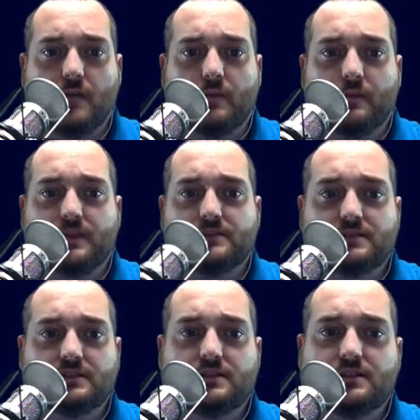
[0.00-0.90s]
But
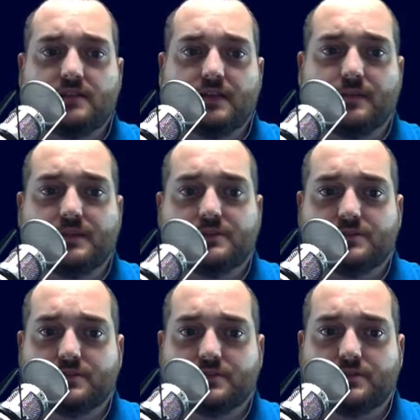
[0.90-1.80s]
basically, you got to make
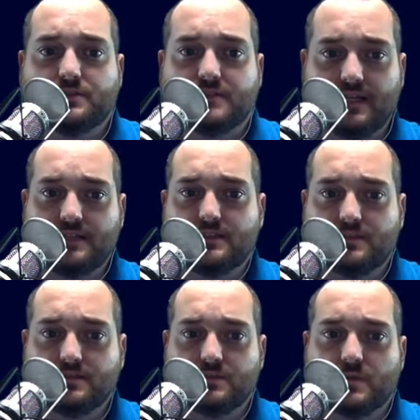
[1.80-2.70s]
sure you're signed
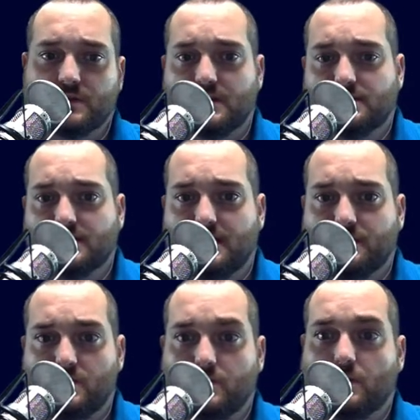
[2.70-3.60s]
into your SmartThings app.
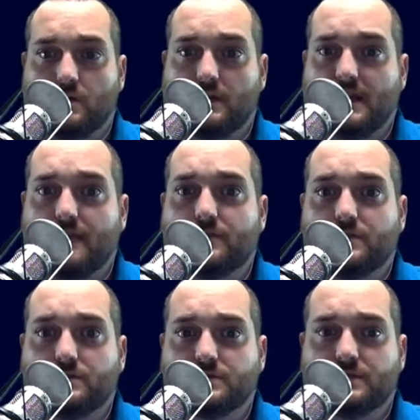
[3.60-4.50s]
You already have a
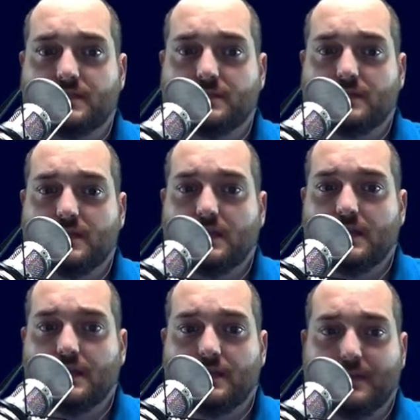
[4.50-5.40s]
username
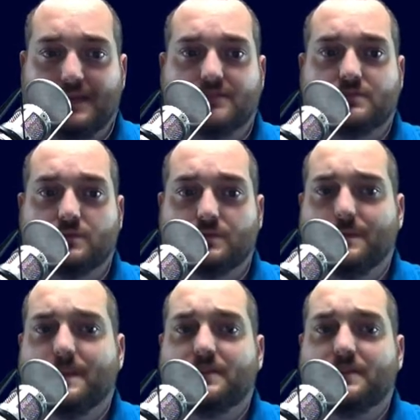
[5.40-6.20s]
and a password.